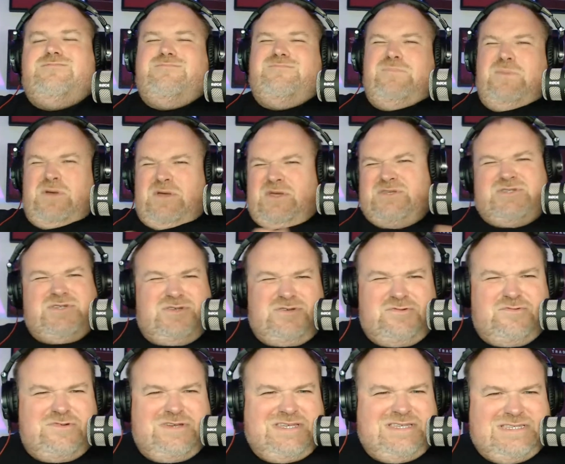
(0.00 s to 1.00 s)

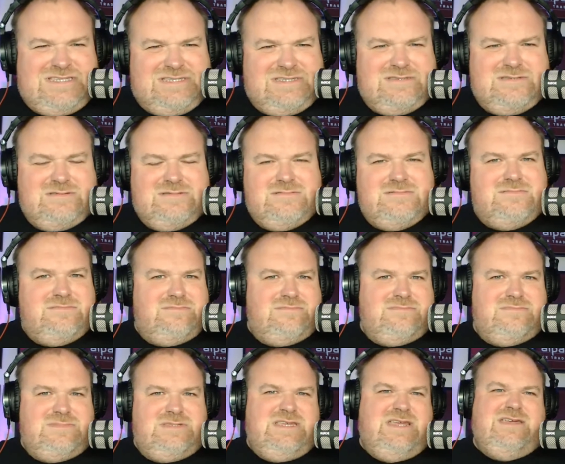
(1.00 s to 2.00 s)
mercenaries.
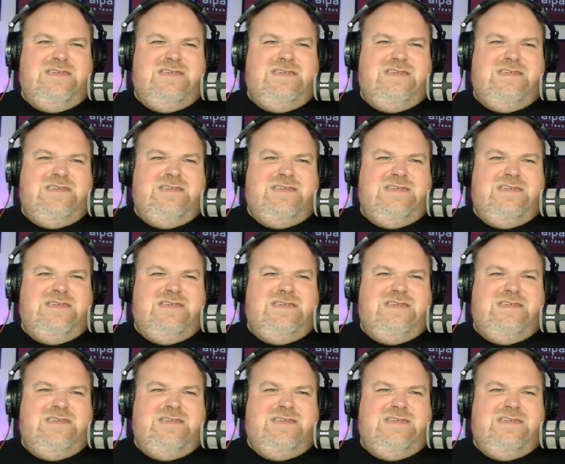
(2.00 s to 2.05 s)
Yeah,